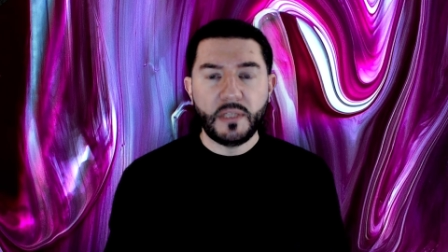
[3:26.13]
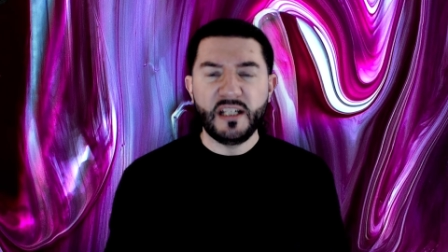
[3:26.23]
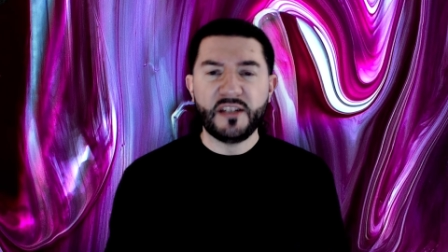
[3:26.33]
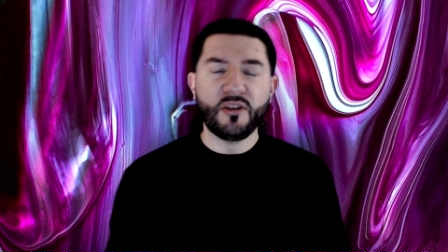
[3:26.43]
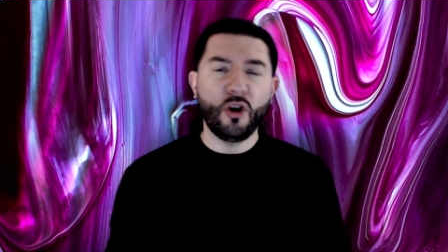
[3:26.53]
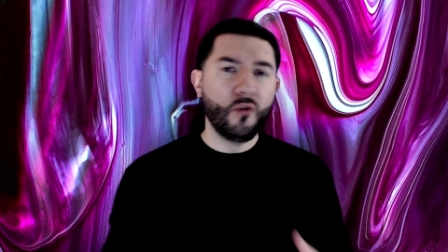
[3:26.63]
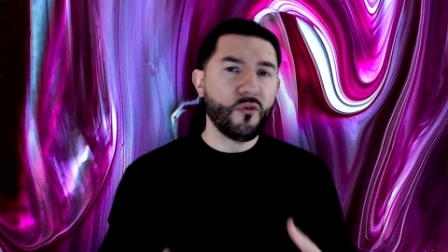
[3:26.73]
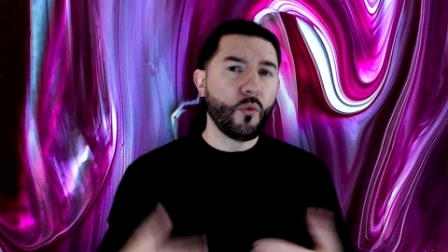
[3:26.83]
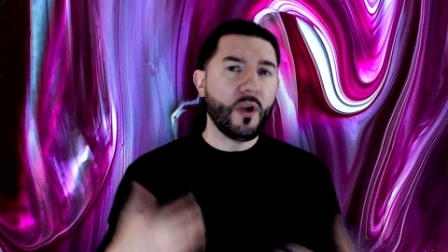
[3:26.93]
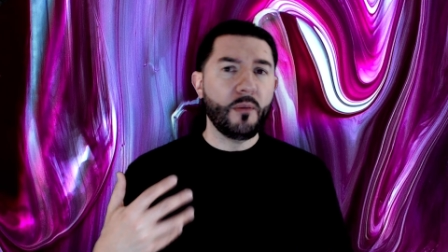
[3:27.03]
and its
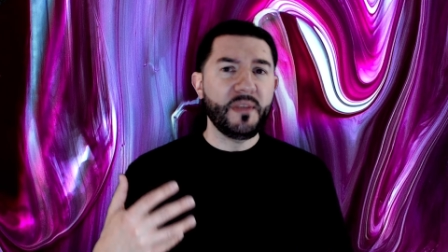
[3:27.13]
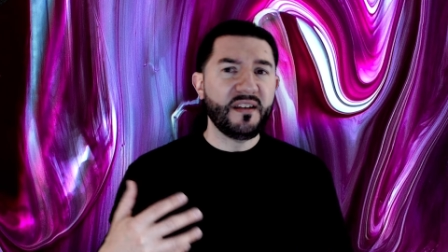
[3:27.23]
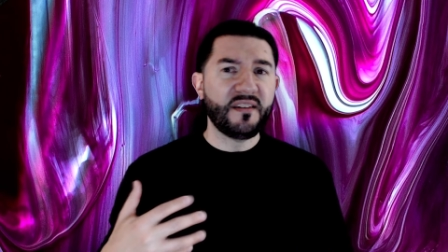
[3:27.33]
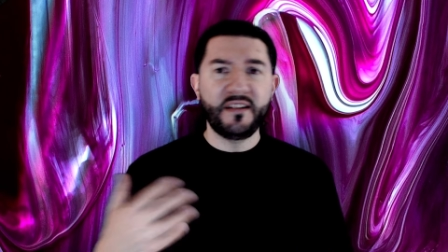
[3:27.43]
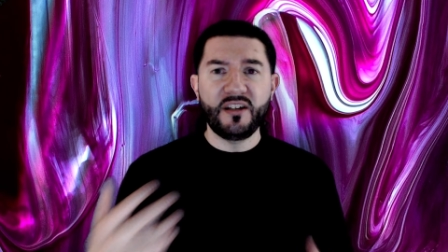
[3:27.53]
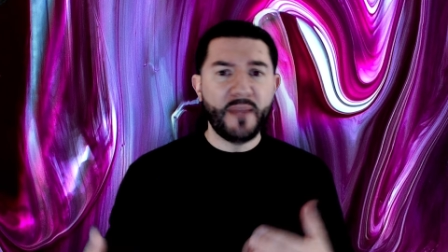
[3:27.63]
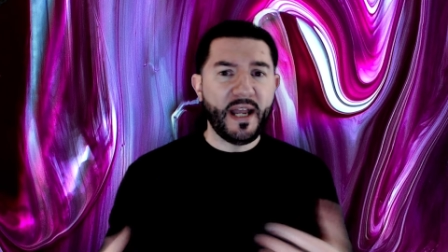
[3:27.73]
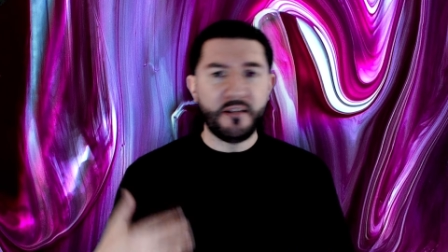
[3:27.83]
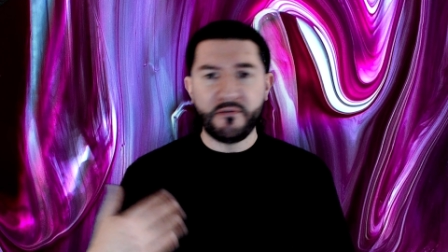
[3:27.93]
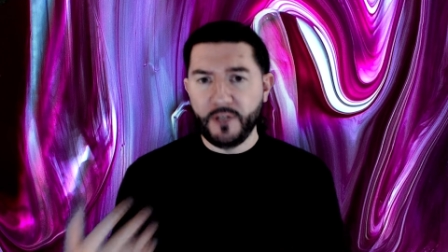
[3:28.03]
overwhelming
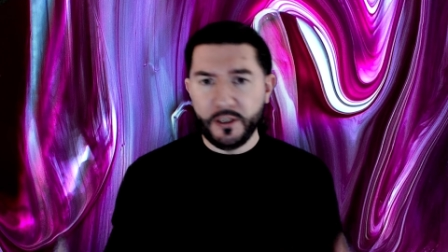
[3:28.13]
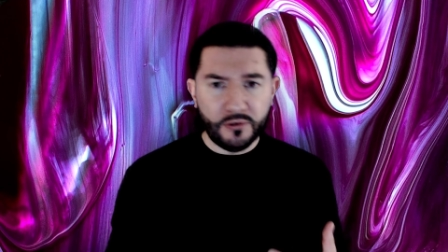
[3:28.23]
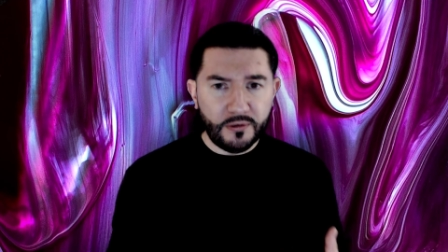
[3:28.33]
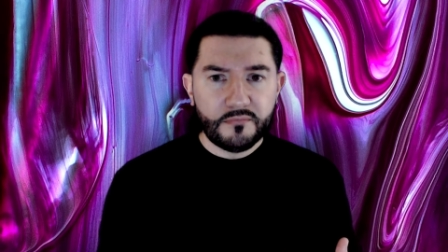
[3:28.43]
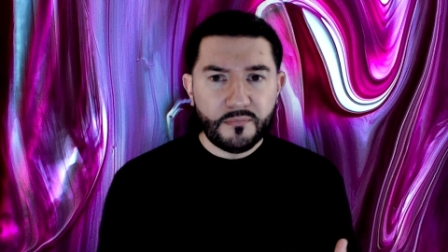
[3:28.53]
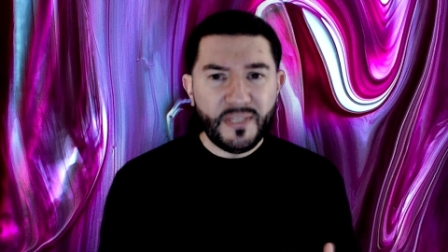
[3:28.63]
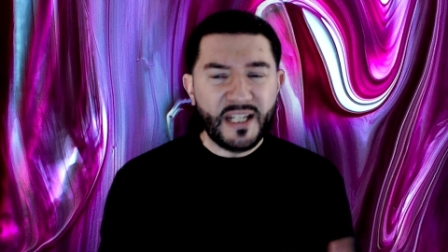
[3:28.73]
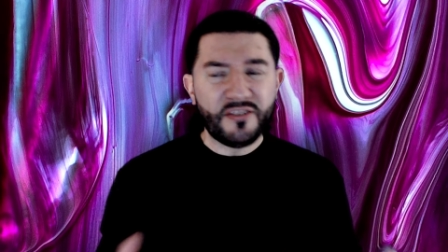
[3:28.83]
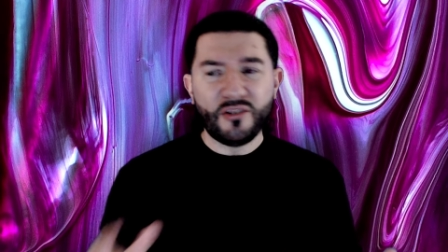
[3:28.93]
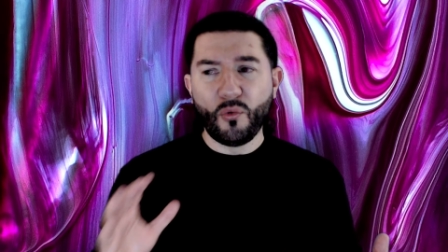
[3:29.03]
cinematic feel
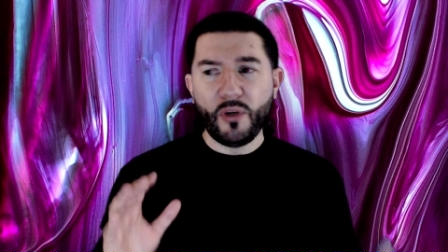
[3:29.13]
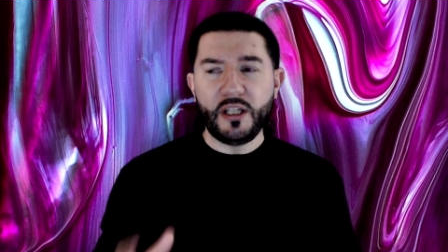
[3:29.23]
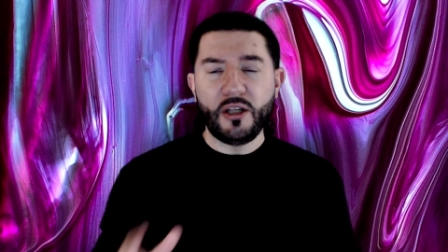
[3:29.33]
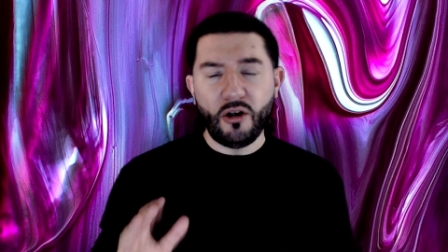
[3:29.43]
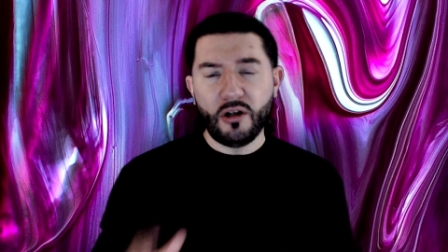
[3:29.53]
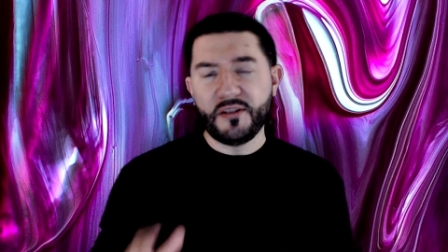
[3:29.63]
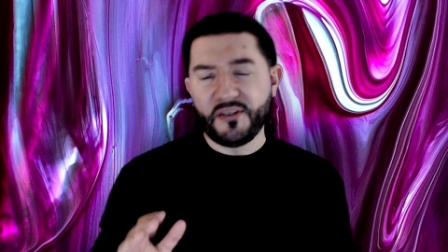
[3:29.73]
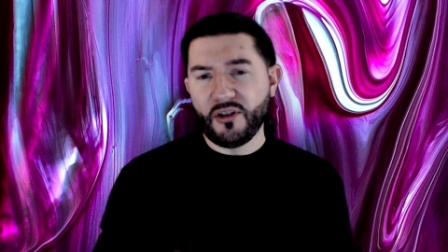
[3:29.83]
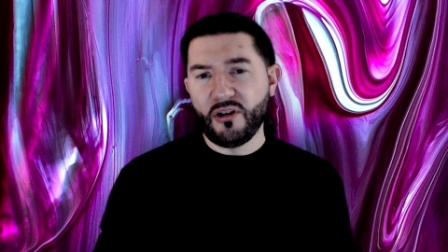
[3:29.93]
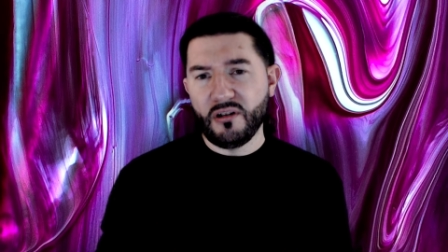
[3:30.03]
makes it a really hard
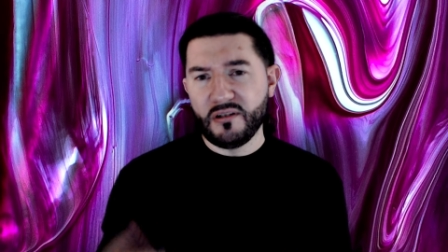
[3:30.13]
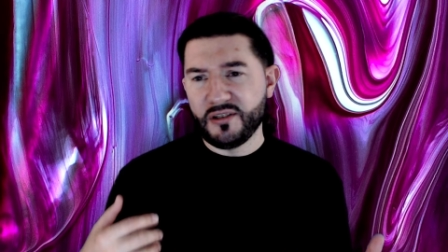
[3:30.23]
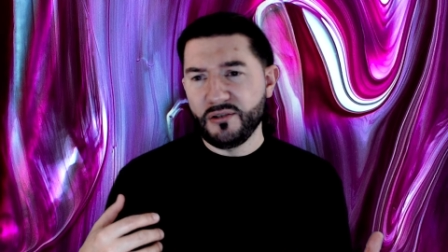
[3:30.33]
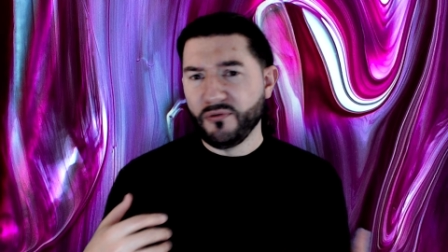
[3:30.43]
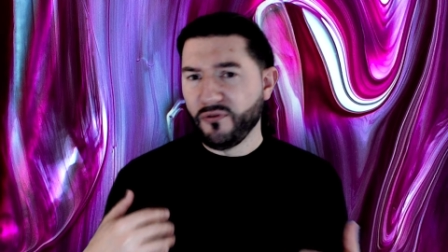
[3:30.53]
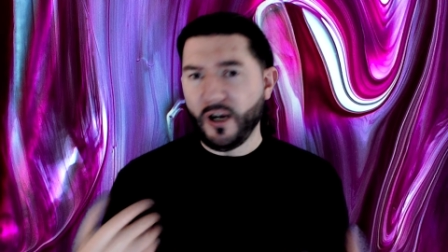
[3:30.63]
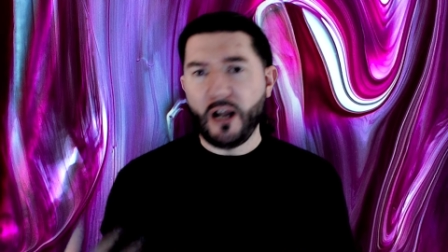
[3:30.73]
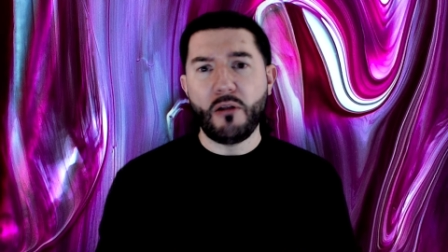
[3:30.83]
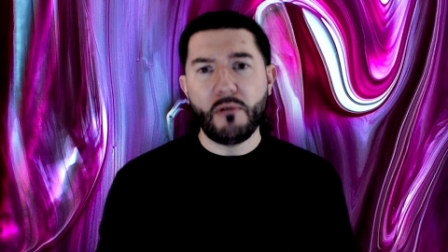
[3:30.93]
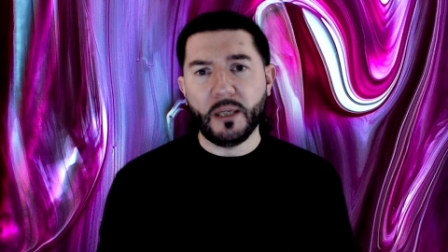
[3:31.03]
song to
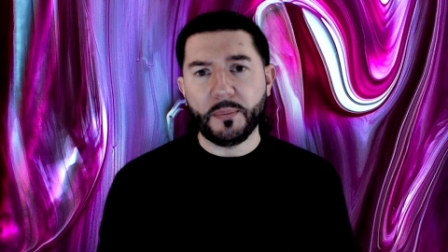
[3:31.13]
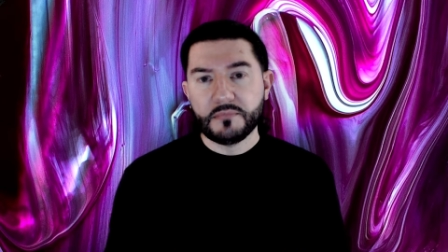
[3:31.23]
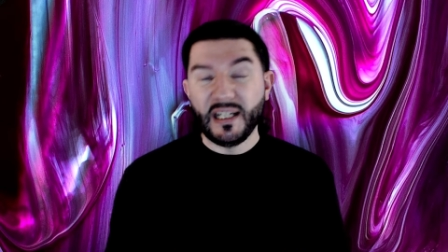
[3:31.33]
follow up,